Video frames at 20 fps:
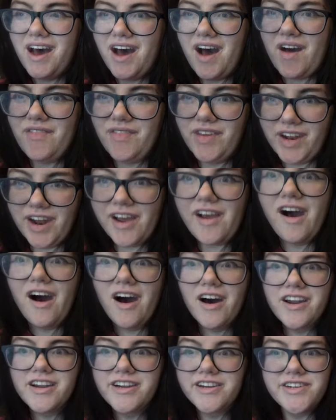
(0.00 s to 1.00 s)
and then I
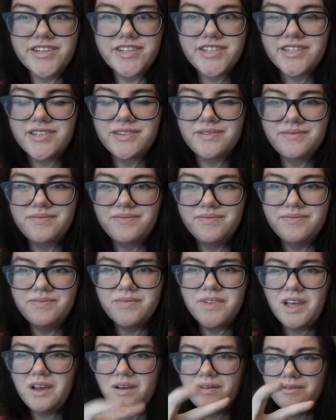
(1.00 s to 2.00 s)
caught it.
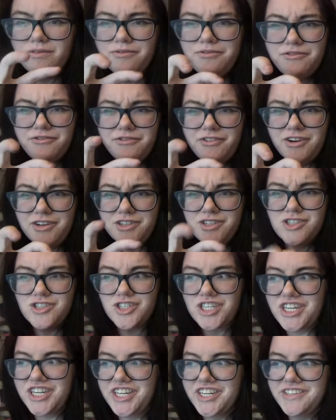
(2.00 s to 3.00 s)
First
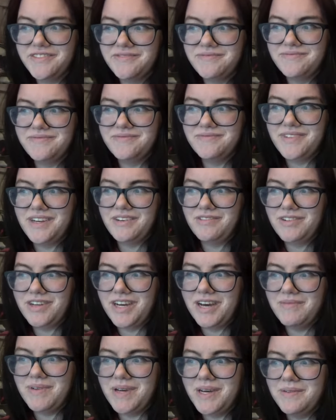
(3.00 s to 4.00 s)
try, if you
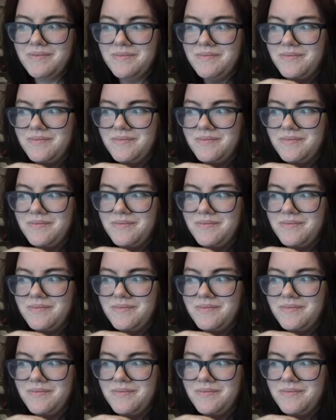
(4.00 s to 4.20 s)
get me.